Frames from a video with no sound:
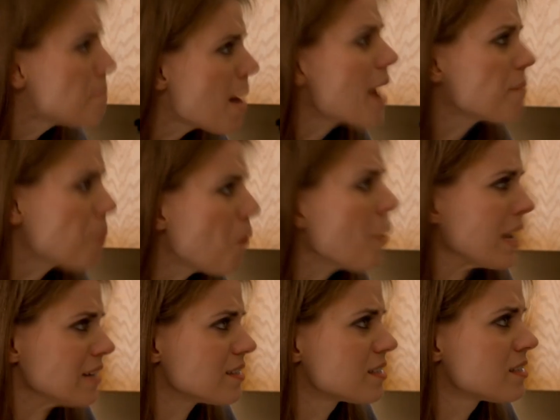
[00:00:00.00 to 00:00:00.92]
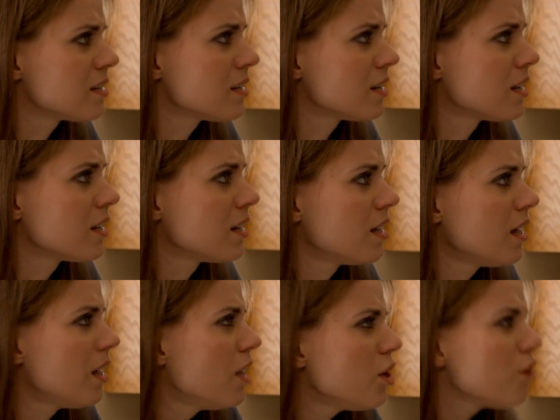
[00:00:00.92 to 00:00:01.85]
my point.
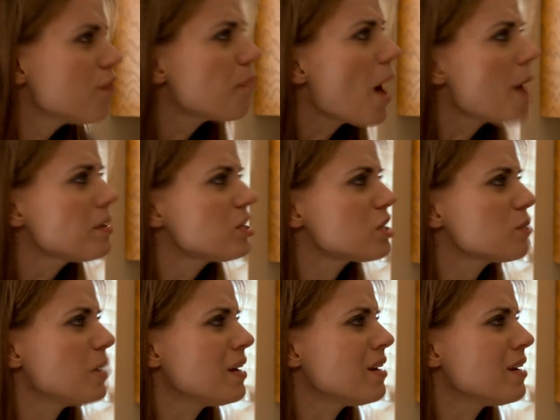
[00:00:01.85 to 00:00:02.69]
You've probably just